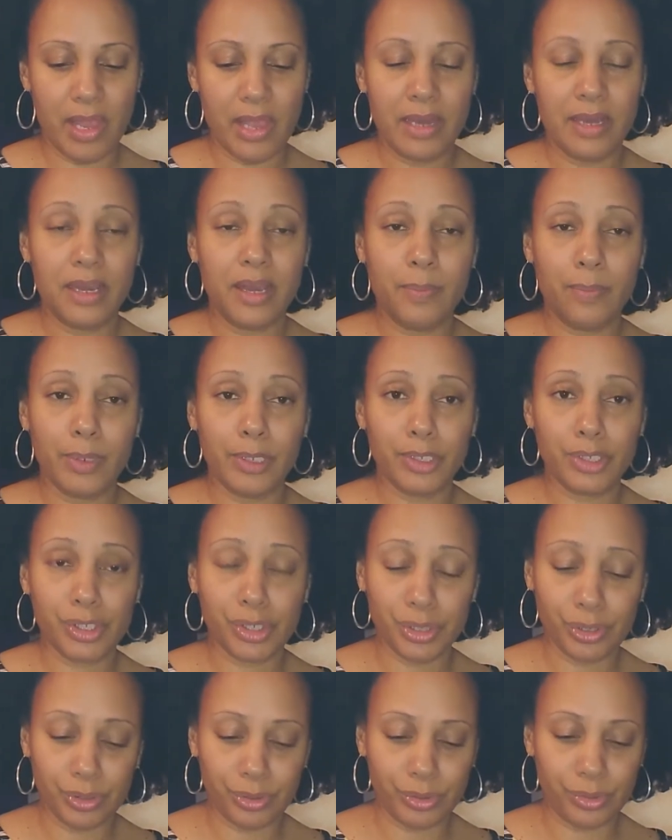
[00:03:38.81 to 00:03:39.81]
Number
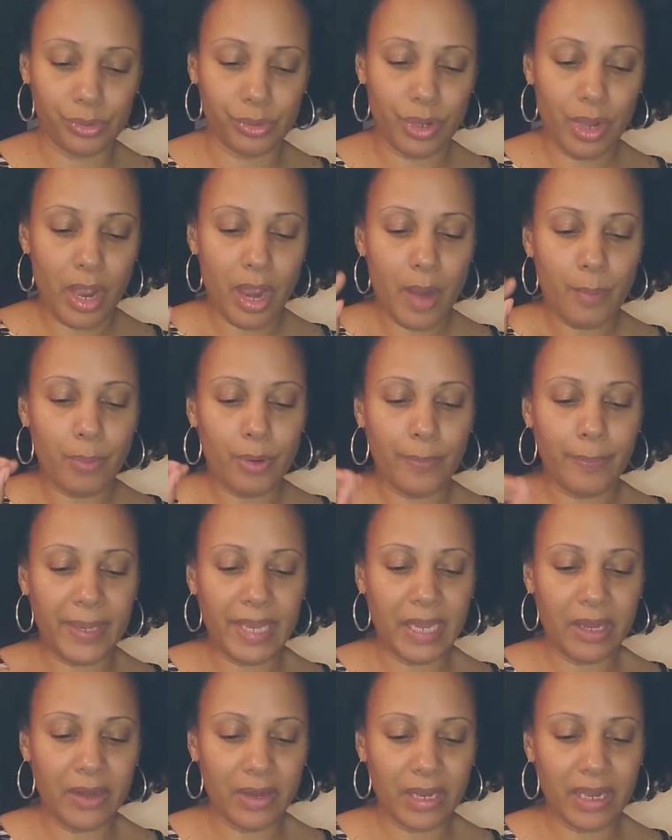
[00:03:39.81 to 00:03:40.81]
2,
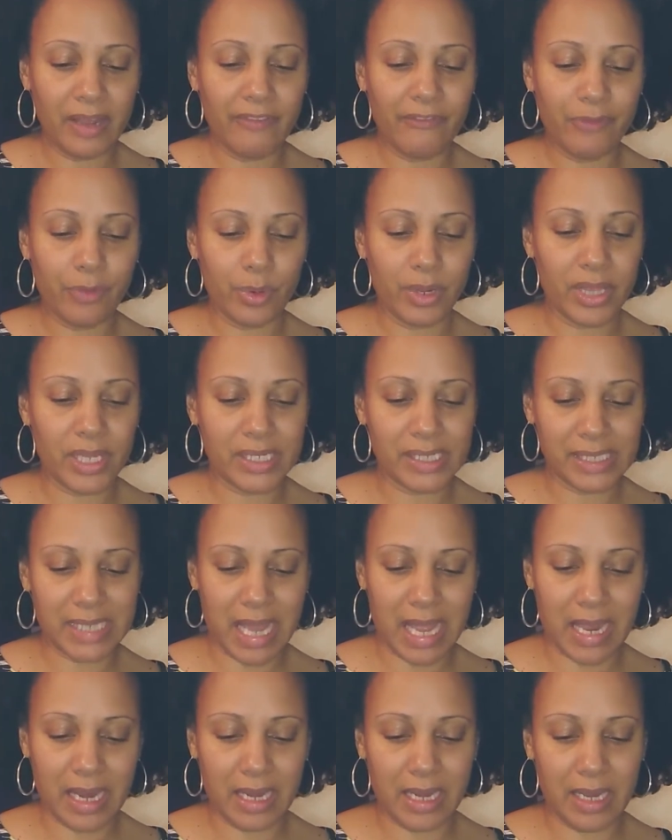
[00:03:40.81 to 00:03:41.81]
preparing for the
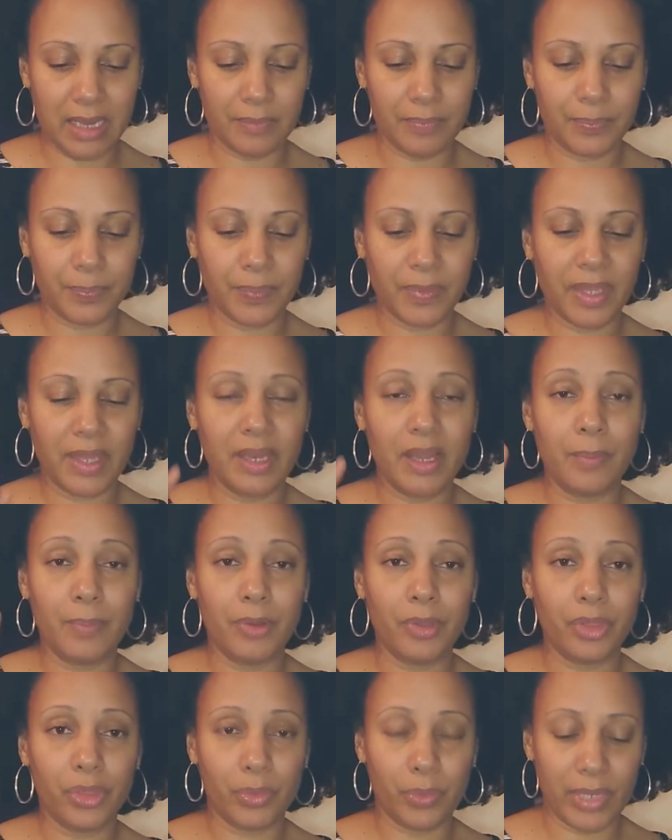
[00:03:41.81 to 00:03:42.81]
signing. Number
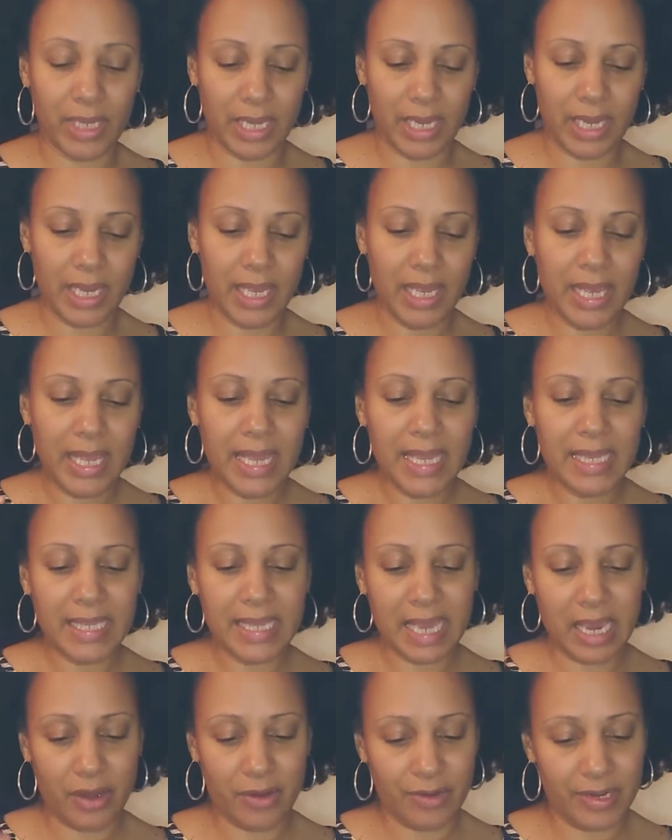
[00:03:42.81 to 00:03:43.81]
3,
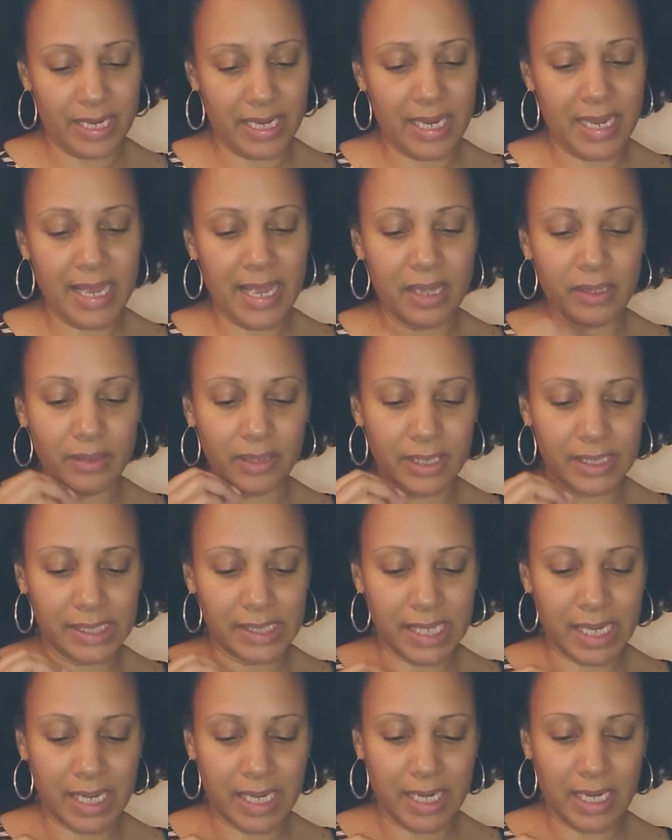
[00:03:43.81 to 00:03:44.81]
carrying out the
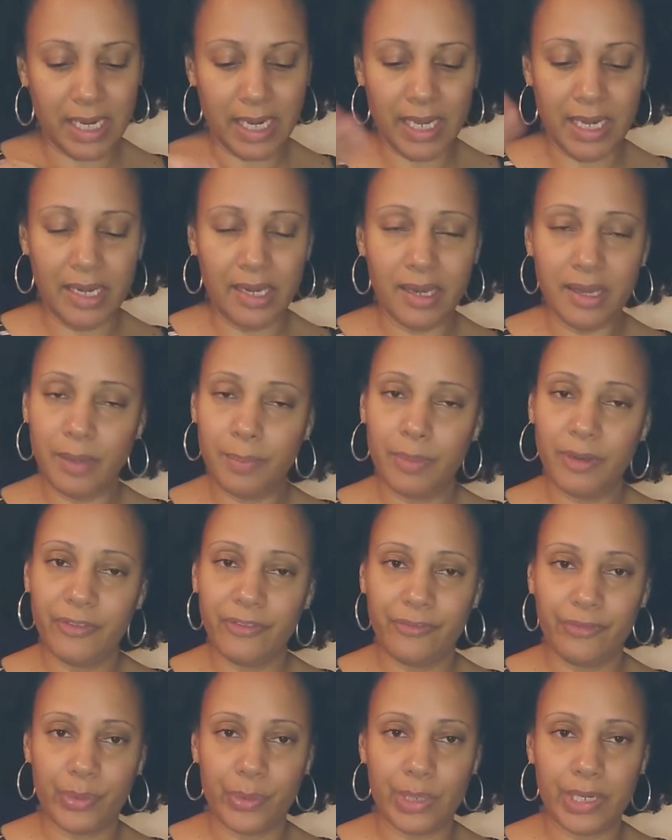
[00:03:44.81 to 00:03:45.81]
signing. And number
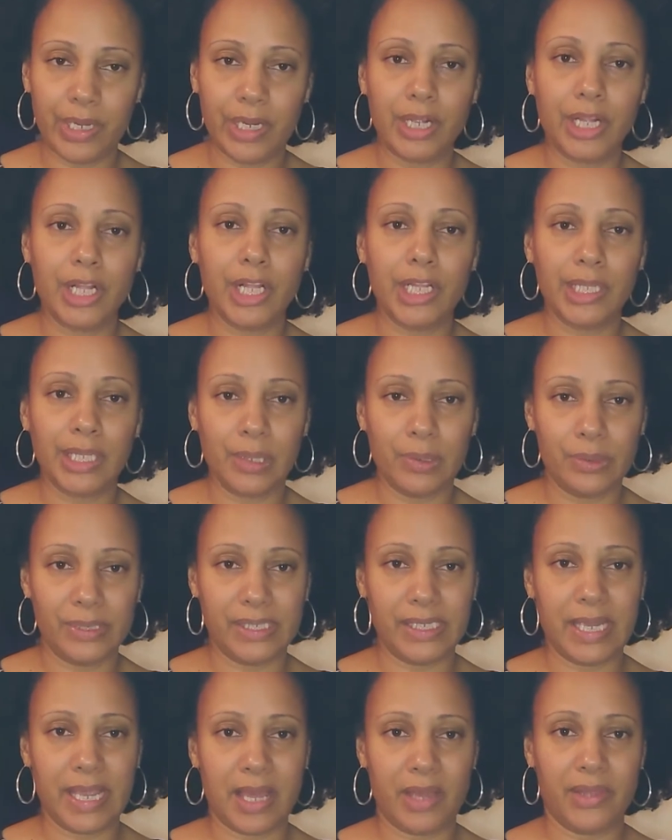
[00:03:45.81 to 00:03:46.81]
4,
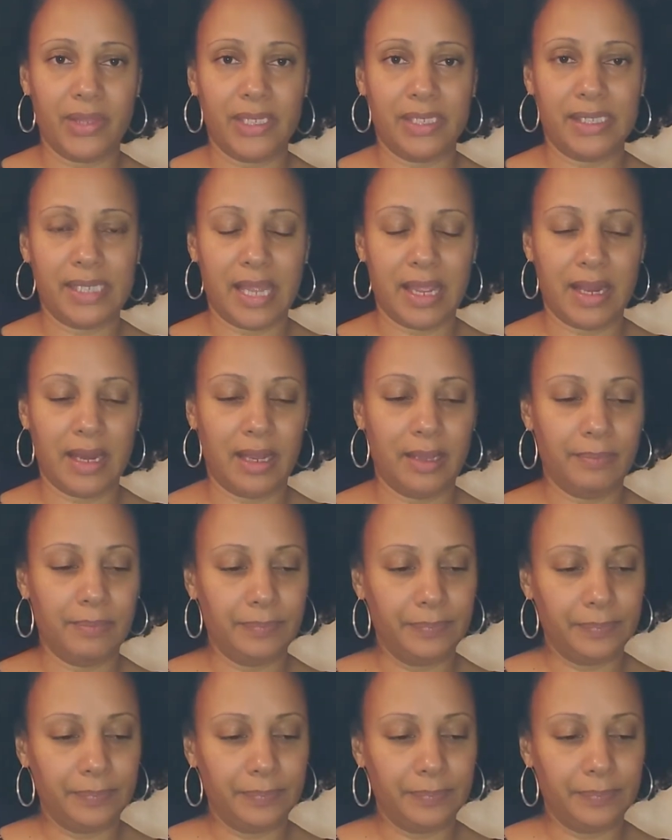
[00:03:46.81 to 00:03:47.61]
closing out the signing.